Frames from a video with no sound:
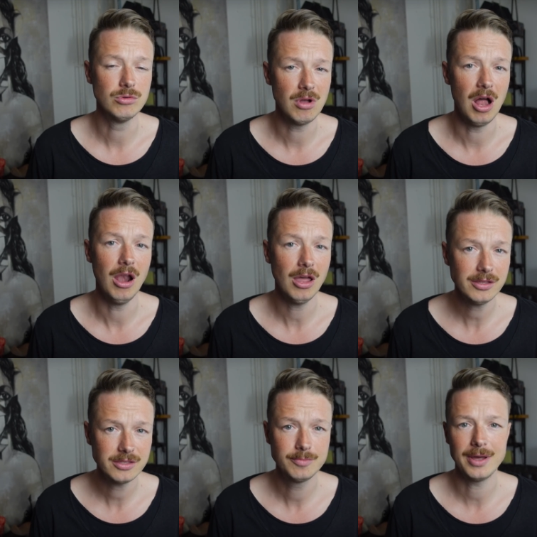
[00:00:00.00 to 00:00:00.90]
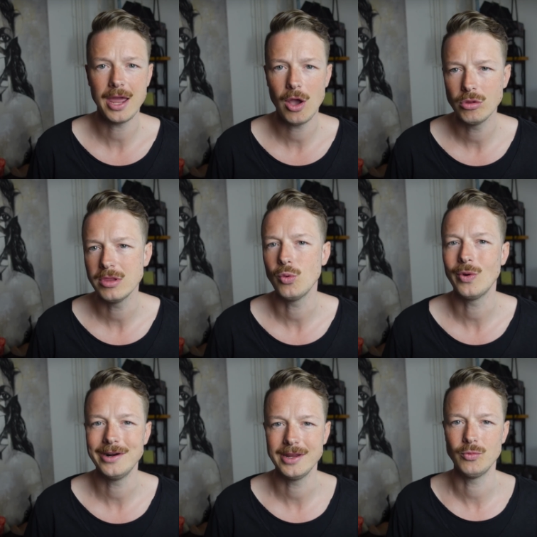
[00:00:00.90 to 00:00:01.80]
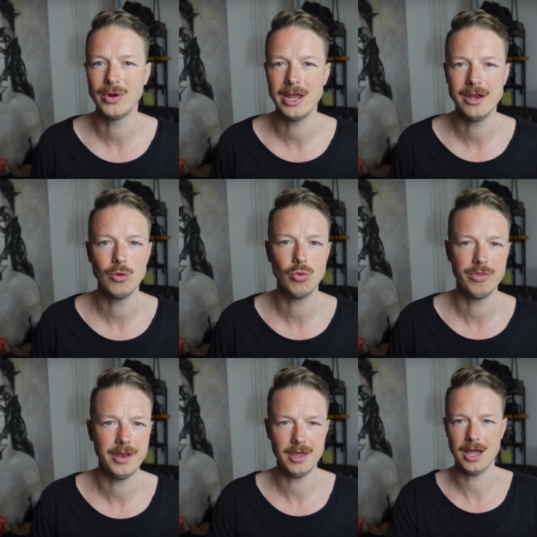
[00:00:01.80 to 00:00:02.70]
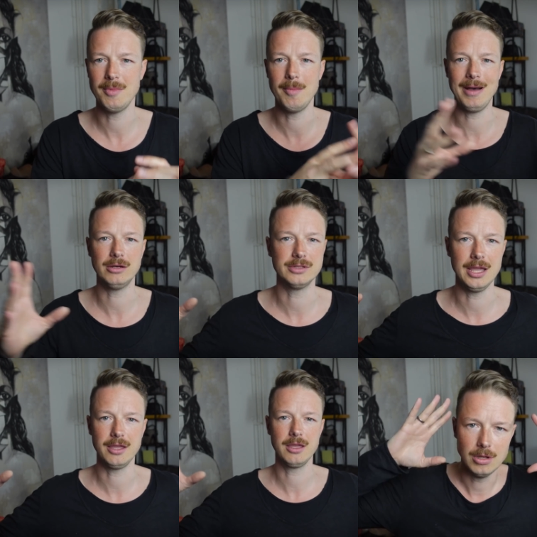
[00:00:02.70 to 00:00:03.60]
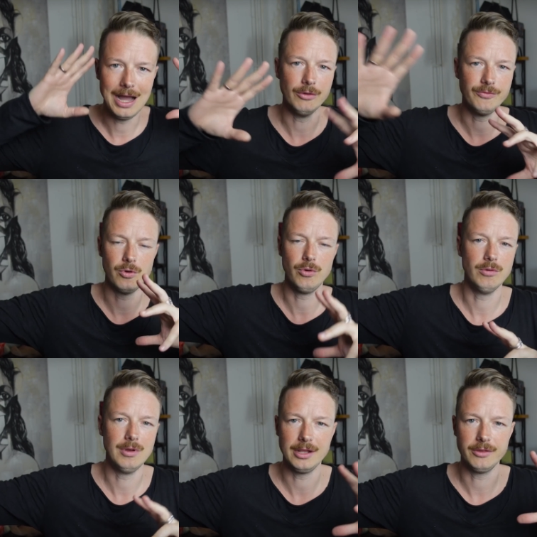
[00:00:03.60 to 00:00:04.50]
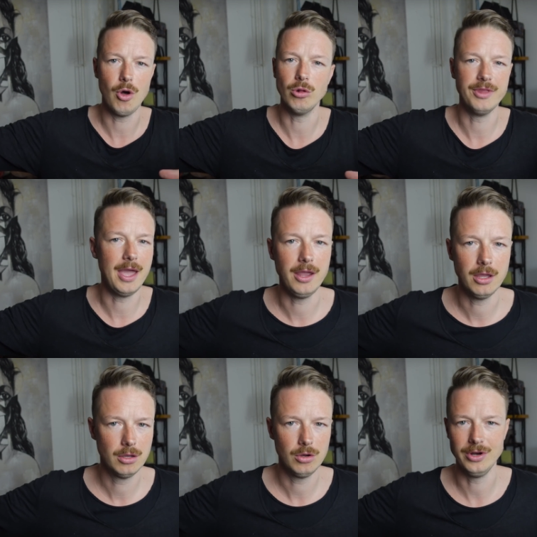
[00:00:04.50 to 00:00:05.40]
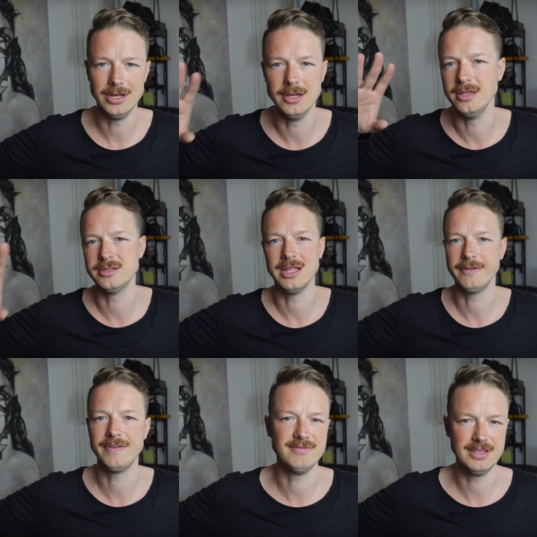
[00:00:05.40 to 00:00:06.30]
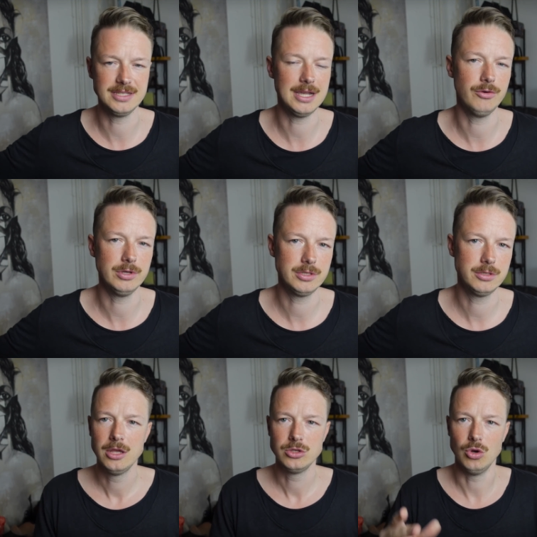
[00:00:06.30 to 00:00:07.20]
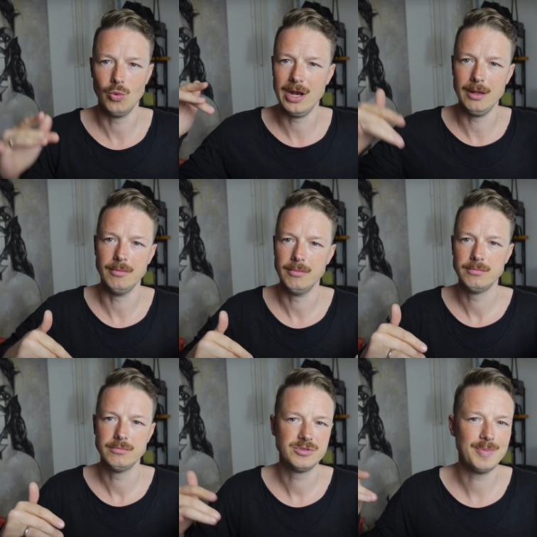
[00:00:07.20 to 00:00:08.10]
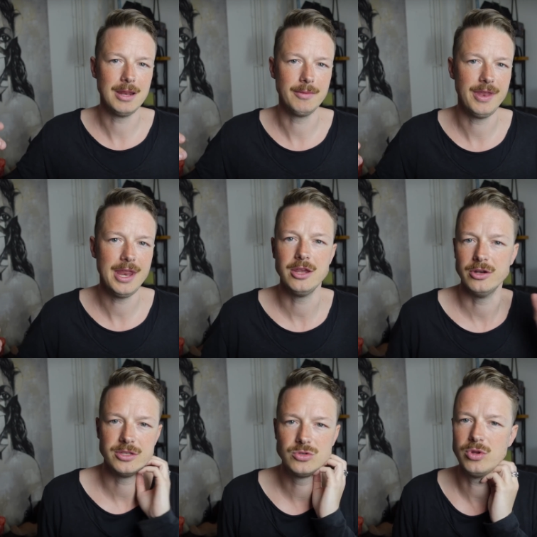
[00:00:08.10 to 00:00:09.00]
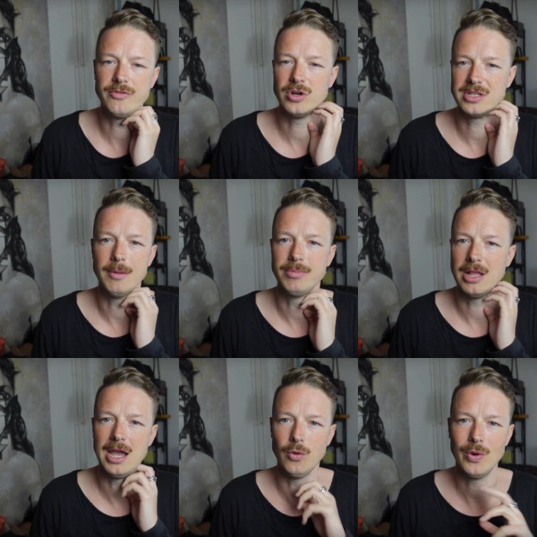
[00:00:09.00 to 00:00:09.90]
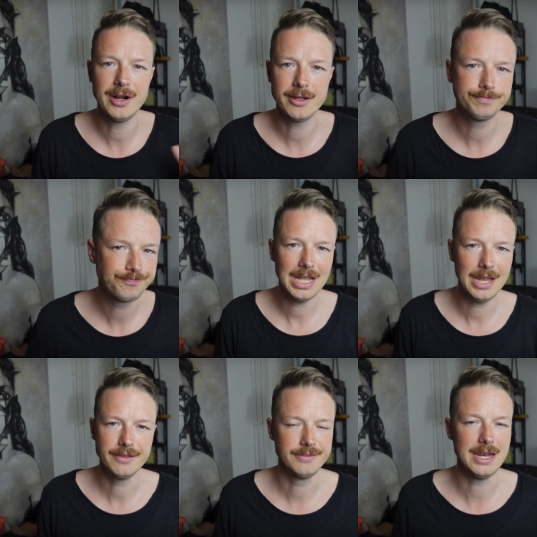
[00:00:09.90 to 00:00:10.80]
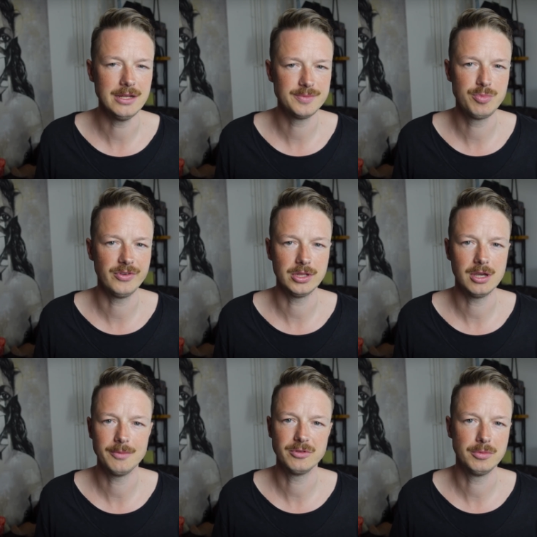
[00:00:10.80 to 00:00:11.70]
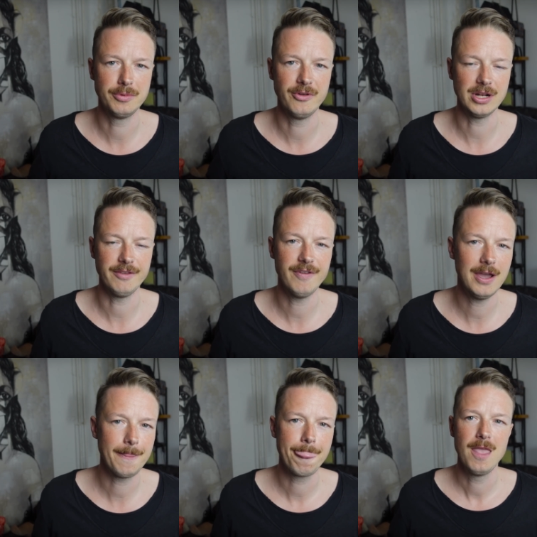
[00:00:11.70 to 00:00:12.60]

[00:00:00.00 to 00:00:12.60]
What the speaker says: a lot, but I only wear them when I know that I'm about like out for like the whole day, or at least like 5-6 hours. So when I'm spending the day here in the studio, for example, I wear them, and then it's perfectly comfortable, perfectly fine.